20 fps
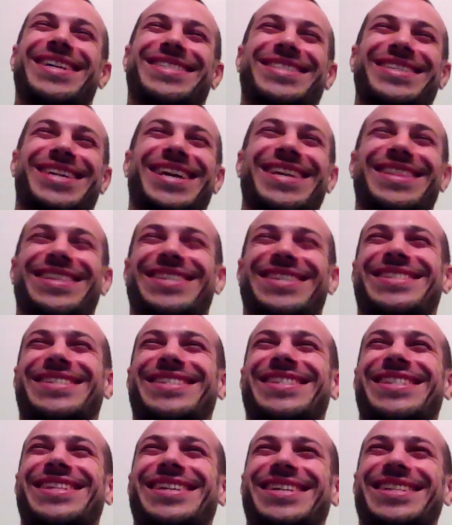to get
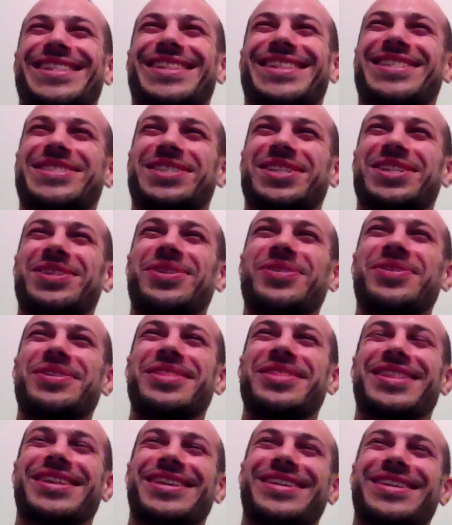to
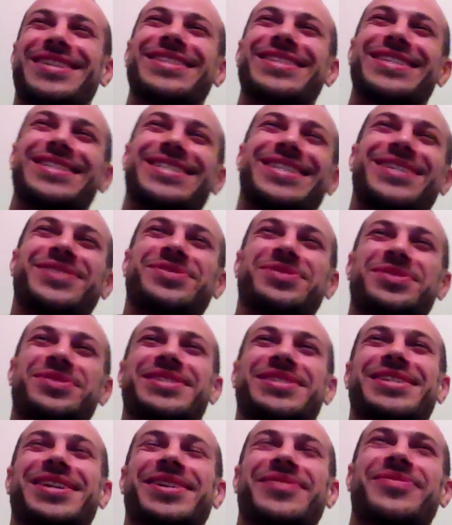learn the
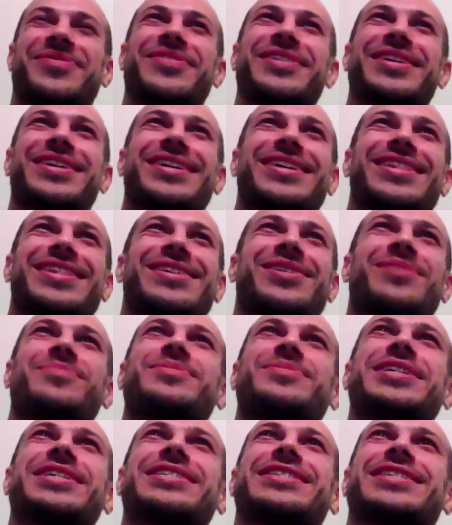skills that I'm
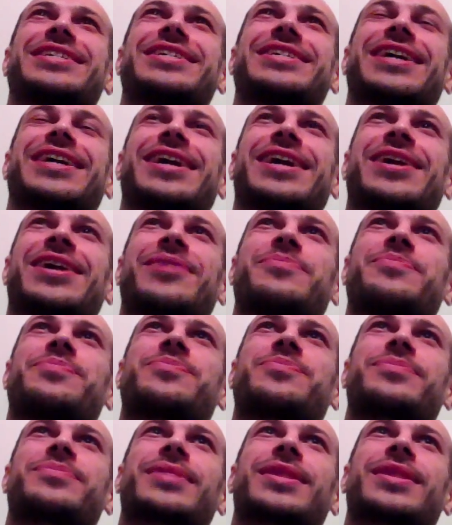teaching. I